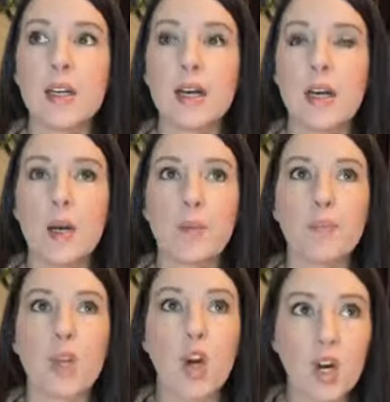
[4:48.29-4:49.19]
um,
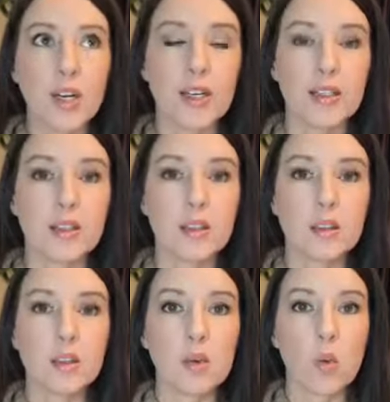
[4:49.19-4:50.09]
on
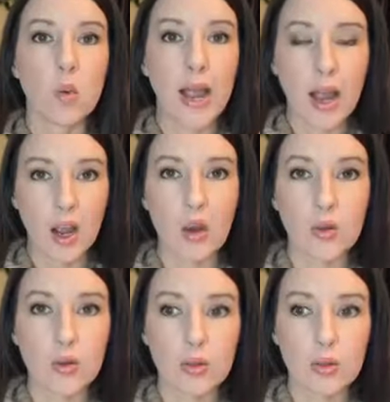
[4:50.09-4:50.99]

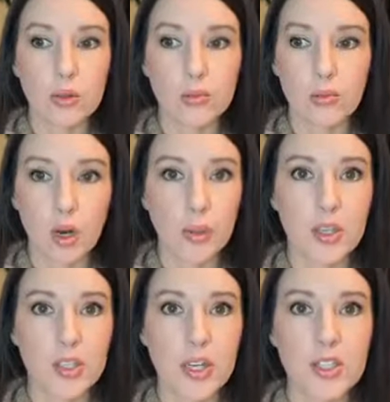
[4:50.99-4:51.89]
how a
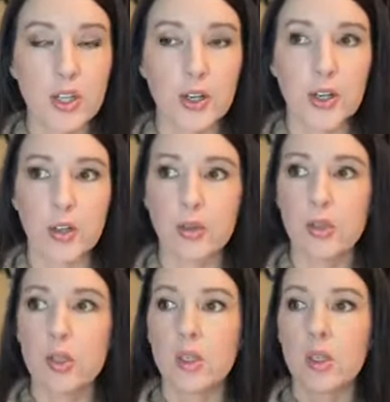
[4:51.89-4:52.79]
person has hurt you,
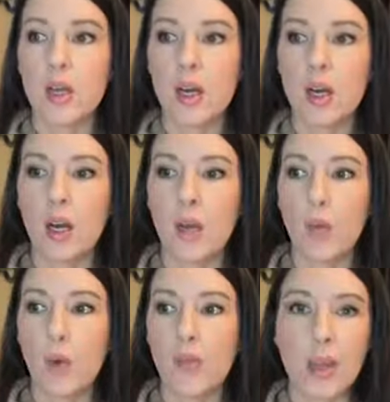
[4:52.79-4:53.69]
uh,
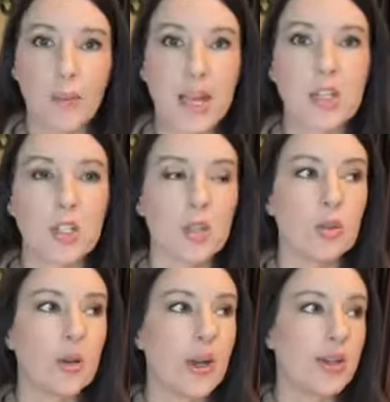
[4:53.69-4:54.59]
what they might do,
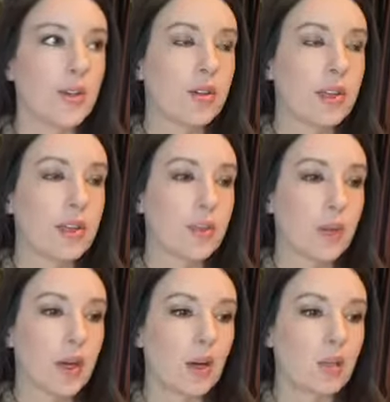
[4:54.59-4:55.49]
and you're thinking
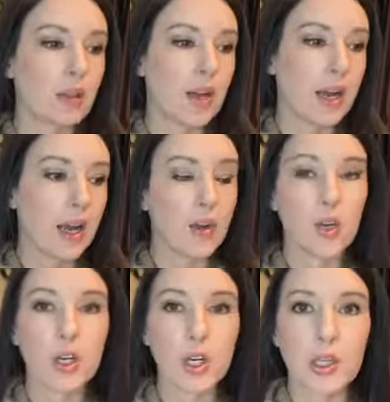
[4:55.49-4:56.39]
about how you're
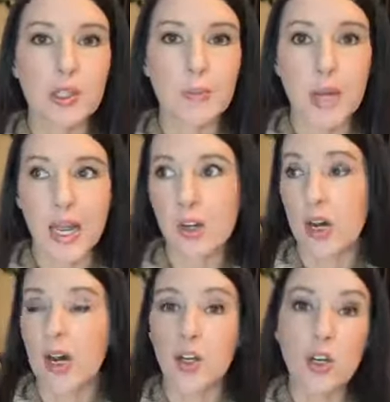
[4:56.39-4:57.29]
going to hurt them back or
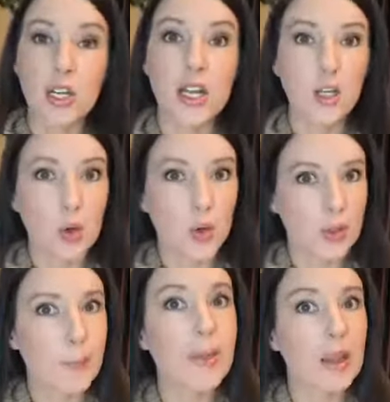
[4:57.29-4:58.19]
how you're going to ignore
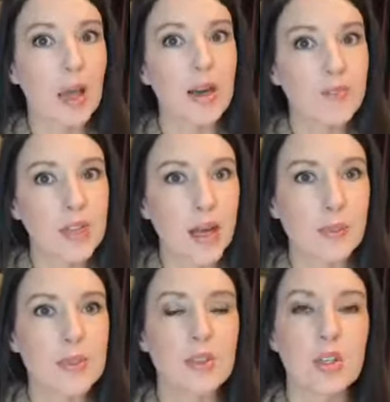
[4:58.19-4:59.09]
them a lot of
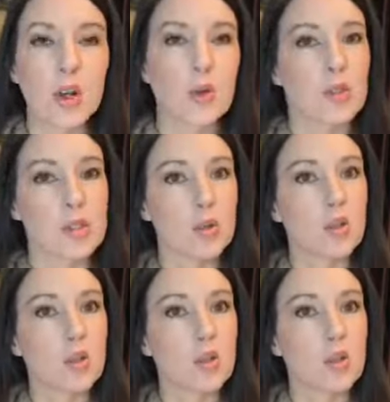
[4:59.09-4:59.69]
times, you know, because